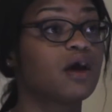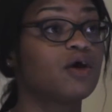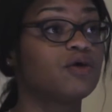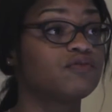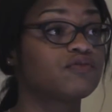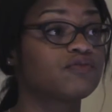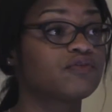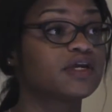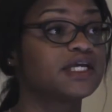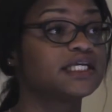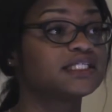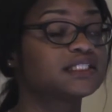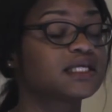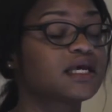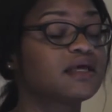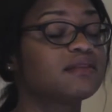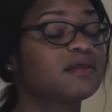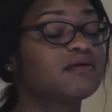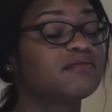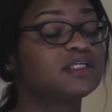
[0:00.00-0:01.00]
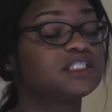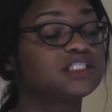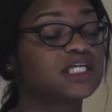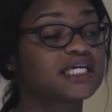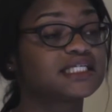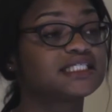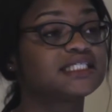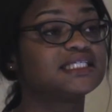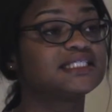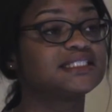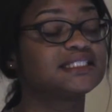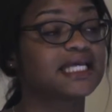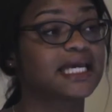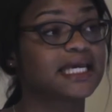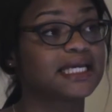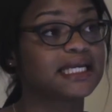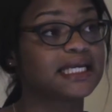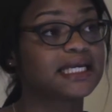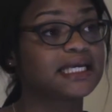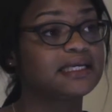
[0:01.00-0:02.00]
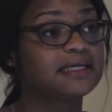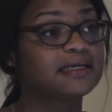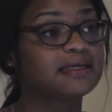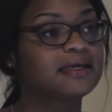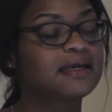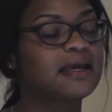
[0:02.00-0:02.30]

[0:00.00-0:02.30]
ovaries, and they're injected daily.